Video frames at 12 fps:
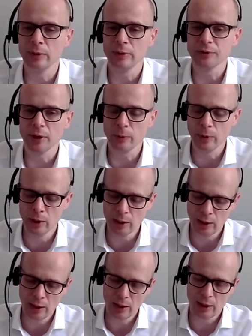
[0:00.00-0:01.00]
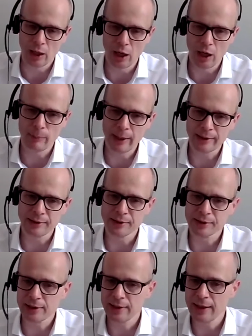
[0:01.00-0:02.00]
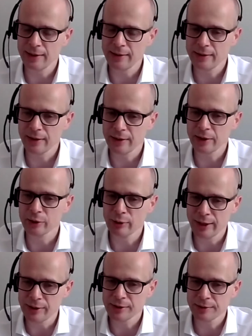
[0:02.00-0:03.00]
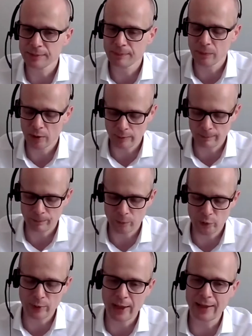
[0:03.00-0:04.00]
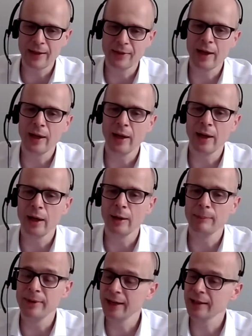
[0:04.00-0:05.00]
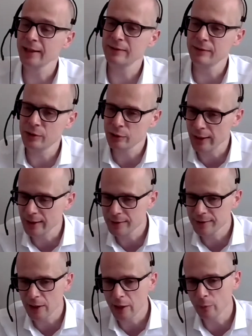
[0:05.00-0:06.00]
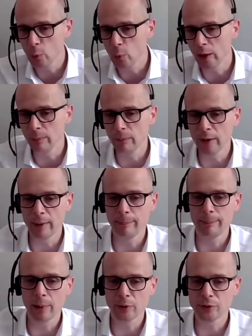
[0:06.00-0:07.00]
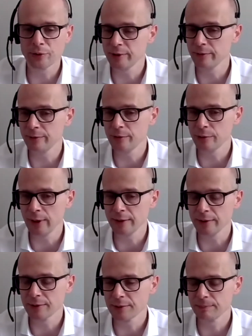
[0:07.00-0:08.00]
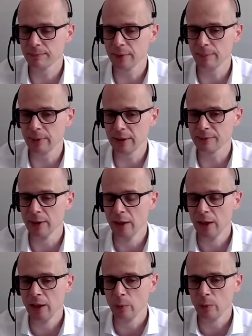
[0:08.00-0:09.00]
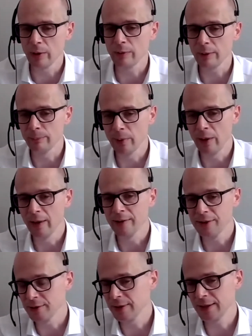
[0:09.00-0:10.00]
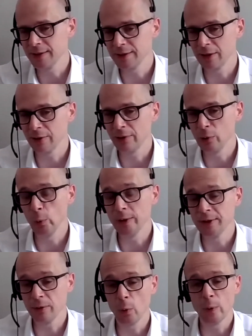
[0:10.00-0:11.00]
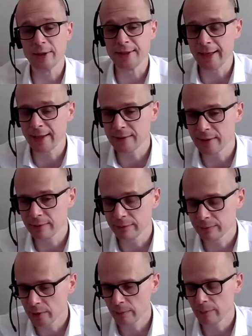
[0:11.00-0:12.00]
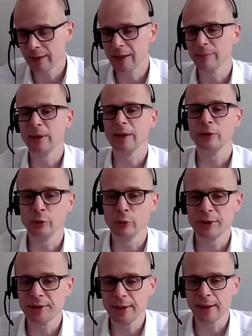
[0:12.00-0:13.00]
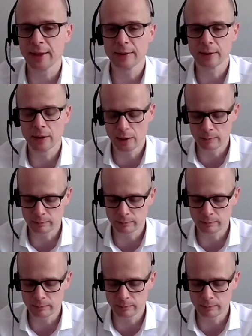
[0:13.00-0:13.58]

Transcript: So are managers clear-headed? Are they courageous? Do they let their negative traits overwhelm their positive traits? Because we don't think biases are necessarily always negative. They can be a heuristic, a